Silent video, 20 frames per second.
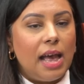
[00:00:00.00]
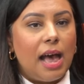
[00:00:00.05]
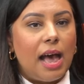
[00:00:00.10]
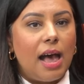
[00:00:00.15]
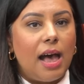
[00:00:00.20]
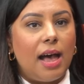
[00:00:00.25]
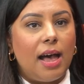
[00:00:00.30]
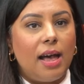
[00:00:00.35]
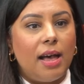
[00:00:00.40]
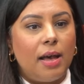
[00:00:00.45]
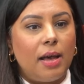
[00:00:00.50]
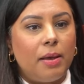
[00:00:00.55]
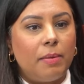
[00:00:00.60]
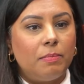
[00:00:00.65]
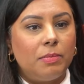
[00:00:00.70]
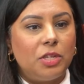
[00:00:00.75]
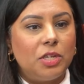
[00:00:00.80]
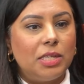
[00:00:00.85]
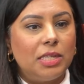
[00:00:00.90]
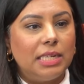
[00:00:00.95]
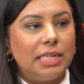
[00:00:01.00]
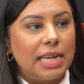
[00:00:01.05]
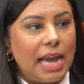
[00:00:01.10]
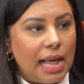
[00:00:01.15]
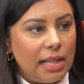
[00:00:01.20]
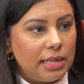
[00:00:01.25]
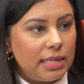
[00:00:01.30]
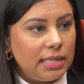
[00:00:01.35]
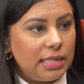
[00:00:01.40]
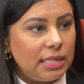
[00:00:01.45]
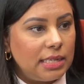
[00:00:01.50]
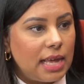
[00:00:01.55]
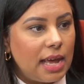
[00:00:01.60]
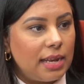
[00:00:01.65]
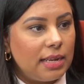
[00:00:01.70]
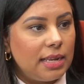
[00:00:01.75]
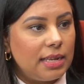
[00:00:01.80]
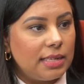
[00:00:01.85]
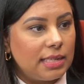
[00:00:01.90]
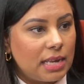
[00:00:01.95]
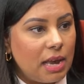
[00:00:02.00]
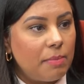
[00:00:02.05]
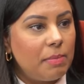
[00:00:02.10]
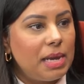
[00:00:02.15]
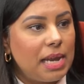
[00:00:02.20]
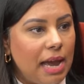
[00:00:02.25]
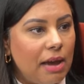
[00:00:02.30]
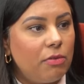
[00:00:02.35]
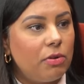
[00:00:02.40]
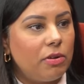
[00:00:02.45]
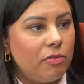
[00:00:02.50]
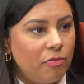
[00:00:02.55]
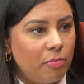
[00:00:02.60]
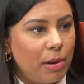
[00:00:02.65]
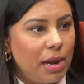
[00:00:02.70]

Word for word: um, to the talent that is coming out of